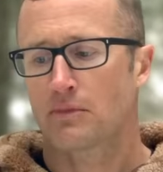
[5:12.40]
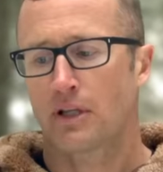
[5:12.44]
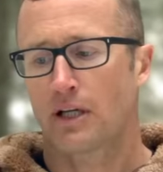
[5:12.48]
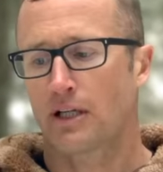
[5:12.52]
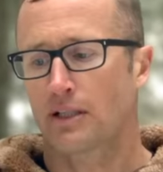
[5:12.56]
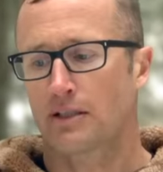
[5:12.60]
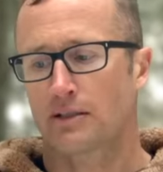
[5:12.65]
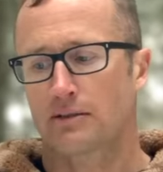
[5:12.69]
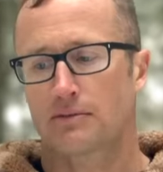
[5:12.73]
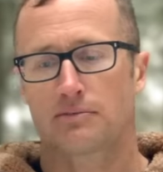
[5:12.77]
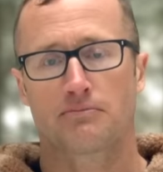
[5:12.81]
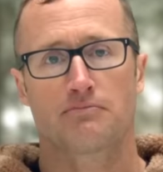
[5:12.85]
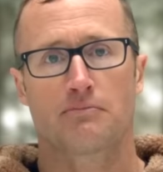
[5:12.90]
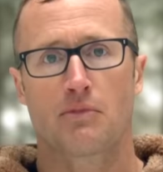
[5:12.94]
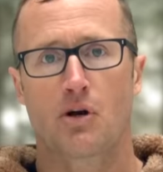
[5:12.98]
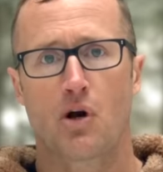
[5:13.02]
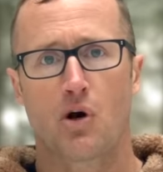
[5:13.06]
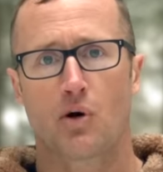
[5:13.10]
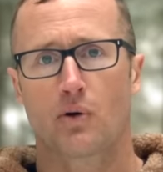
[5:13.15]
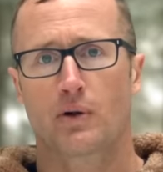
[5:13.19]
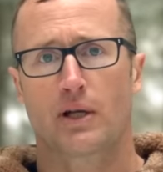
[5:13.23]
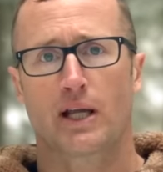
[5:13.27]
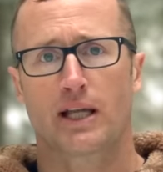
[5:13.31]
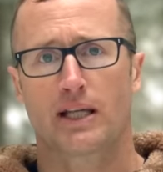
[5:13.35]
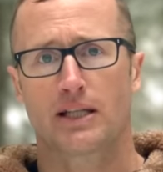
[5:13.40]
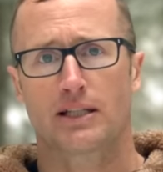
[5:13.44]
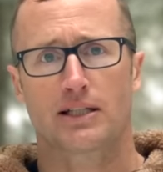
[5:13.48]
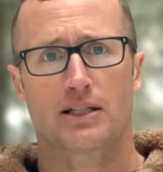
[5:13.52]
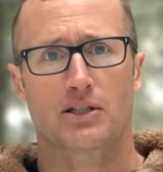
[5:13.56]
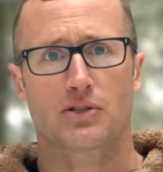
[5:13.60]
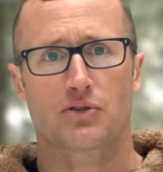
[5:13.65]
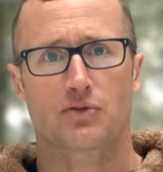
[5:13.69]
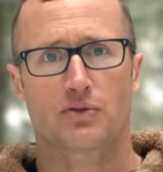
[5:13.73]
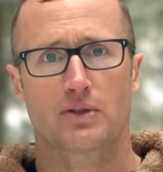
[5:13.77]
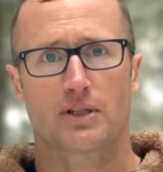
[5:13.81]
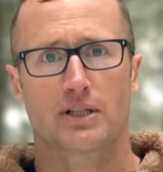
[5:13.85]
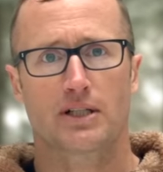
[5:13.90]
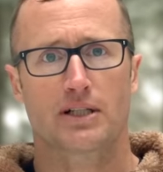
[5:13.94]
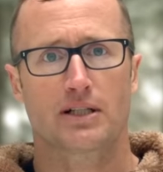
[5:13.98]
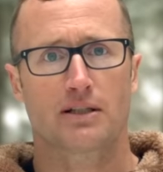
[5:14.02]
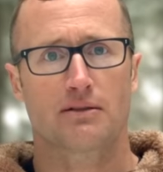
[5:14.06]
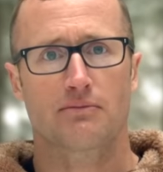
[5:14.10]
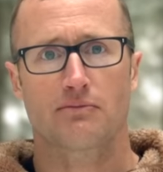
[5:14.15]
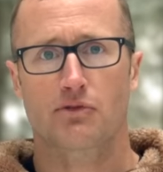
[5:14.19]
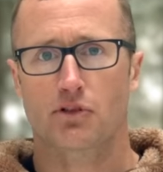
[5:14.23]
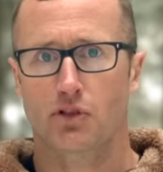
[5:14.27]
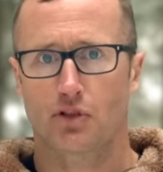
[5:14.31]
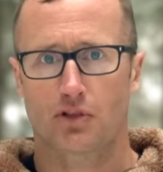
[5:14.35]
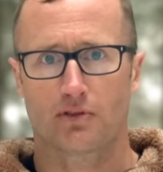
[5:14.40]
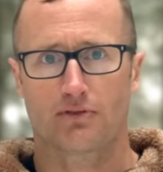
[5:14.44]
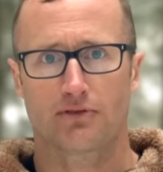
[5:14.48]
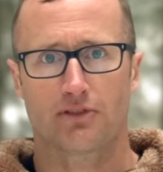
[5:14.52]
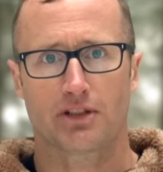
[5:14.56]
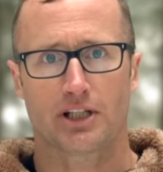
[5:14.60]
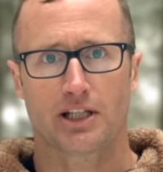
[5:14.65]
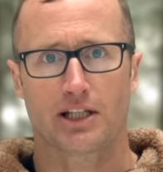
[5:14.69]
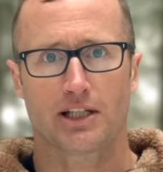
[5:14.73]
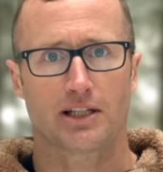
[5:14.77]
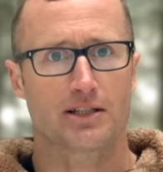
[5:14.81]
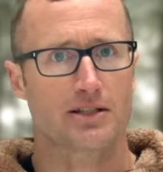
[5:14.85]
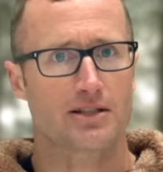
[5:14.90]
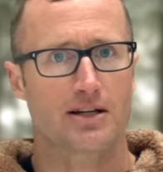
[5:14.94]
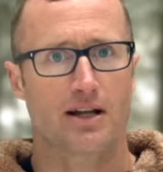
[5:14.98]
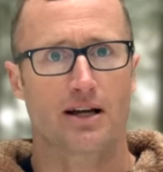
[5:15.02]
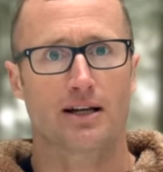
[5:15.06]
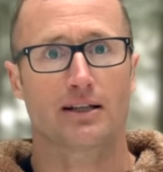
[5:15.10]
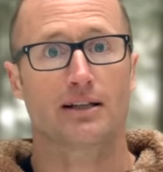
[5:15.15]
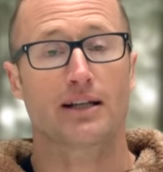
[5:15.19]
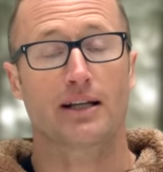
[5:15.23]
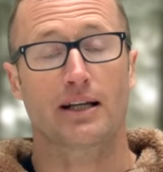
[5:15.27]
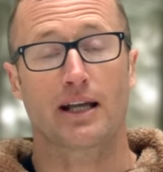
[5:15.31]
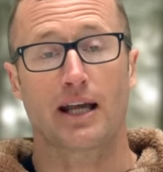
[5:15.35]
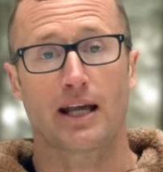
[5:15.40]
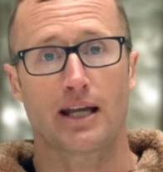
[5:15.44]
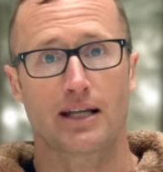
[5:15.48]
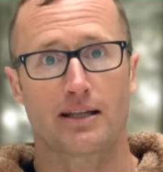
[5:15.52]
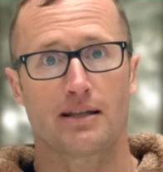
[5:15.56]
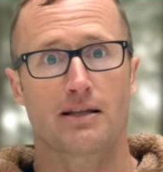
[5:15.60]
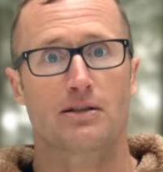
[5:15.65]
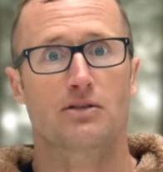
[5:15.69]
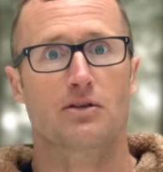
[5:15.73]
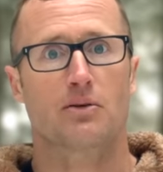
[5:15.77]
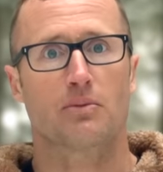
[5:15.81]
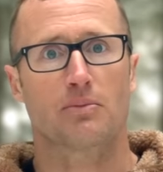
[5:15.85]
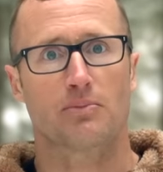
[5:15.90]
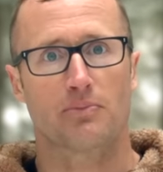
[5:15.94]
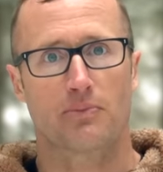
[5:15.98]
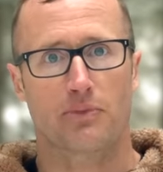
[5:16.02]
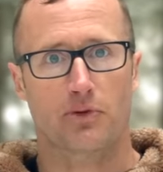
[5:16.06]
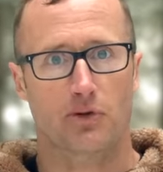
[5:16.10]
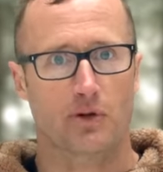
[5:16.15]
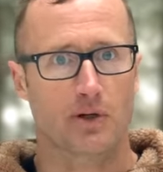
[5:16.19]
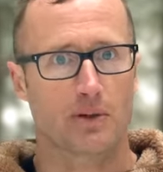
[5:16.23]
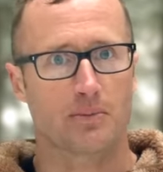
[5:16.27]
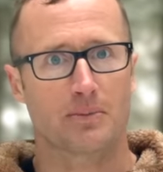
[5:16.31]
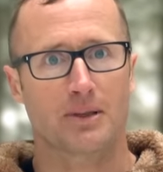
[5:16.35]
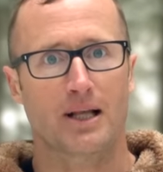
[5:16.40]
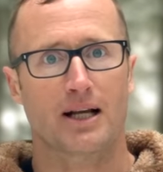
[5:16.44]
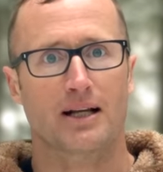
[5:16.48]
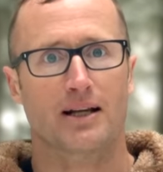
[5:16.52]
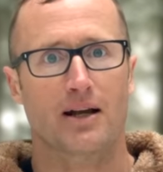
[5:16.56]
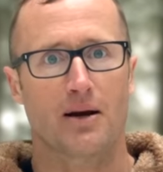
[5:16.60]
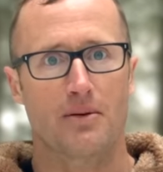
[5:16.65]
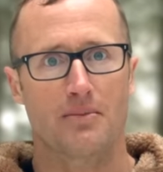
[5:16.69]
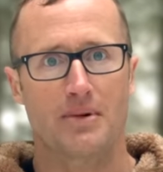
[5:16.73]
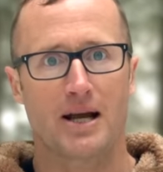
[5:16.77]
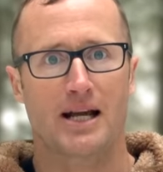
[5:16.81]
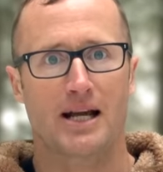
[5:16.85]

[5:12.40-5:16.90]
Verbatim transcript: like Okay Industry, SureFeed is not like, hey, these are 300 blackout